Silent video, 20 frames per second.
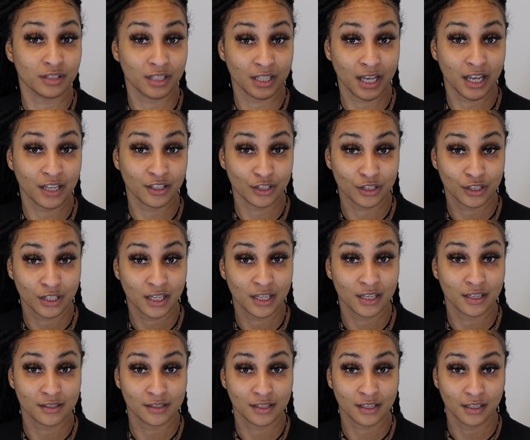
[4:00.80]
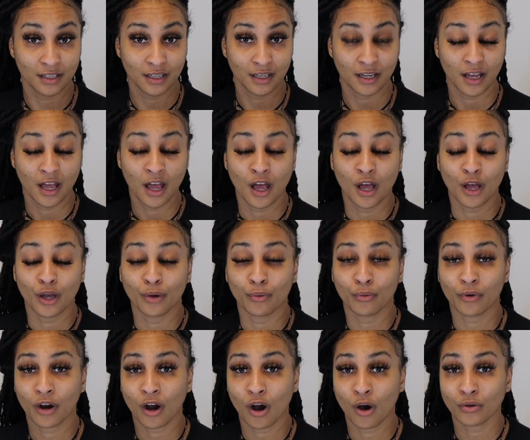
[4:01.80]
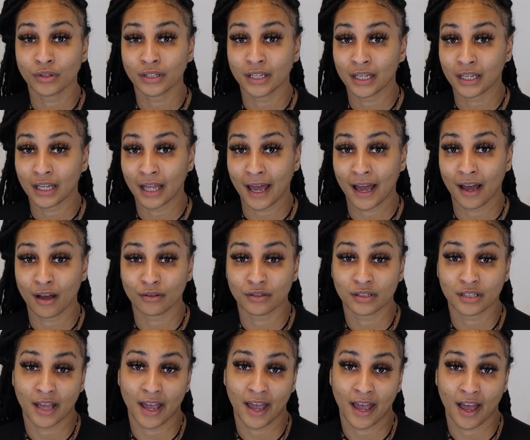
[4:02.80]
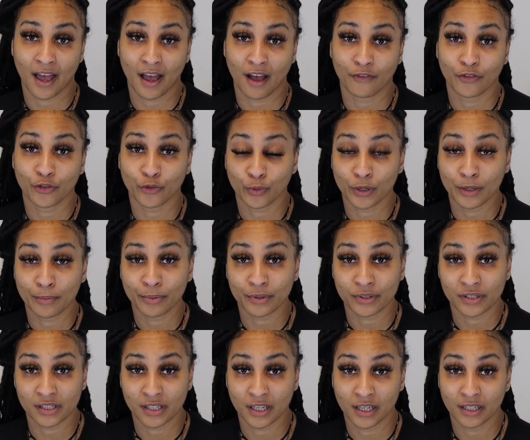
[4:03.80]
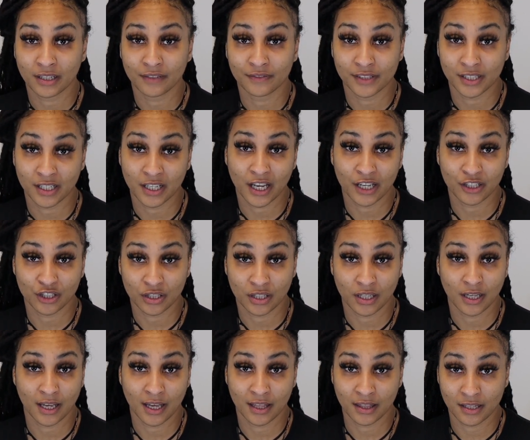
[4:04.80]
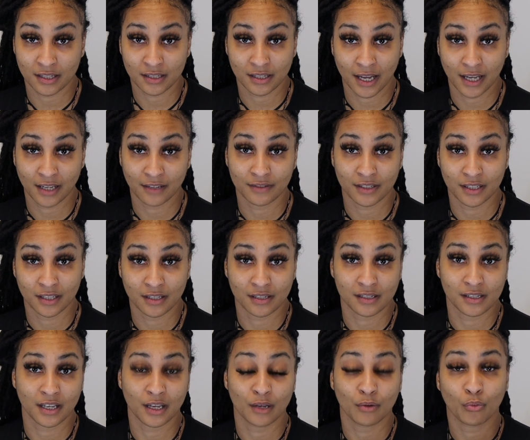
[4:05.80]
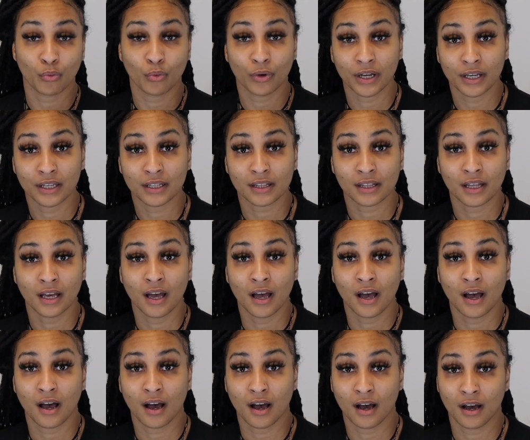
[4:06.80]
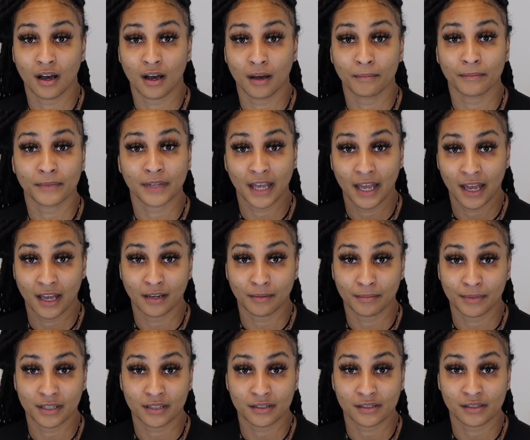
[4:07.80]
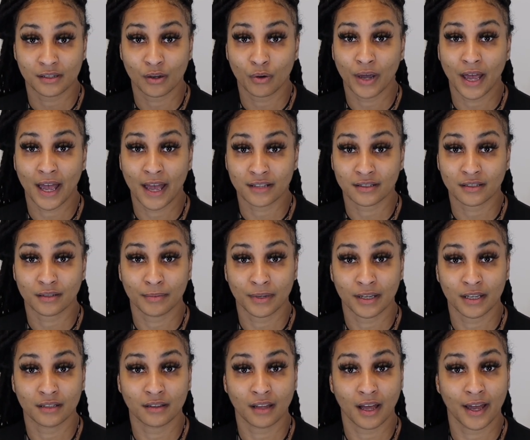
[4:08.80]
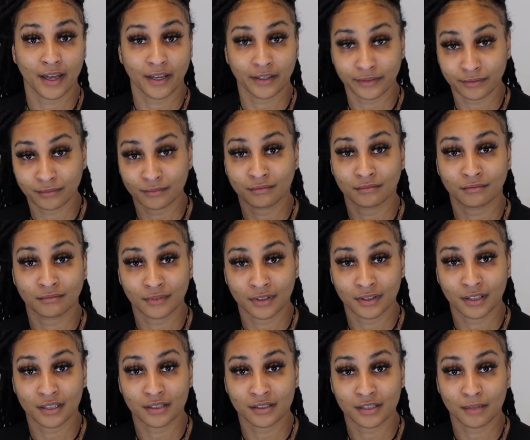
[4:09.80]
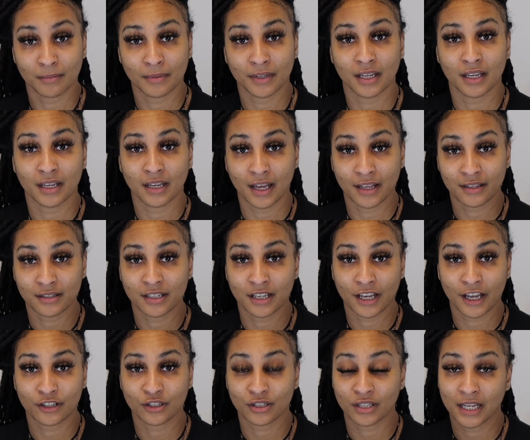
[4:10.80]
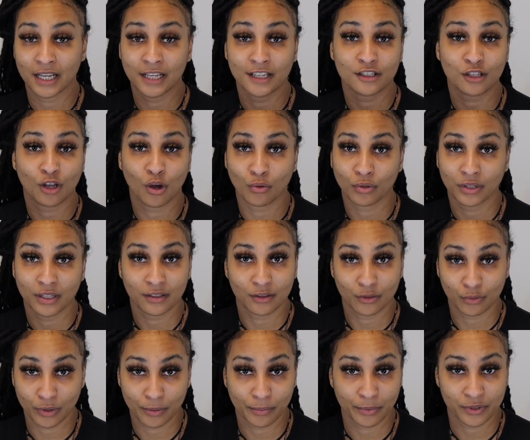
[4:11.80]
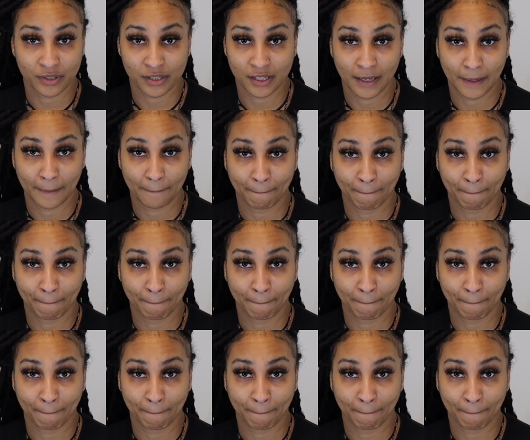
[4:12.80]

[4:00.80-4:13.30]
THC is in it. We're only allowed to have 3% of THC in the state of Tennessee with cannabis. So it has to be like the CBD and THC, and it's only 3%.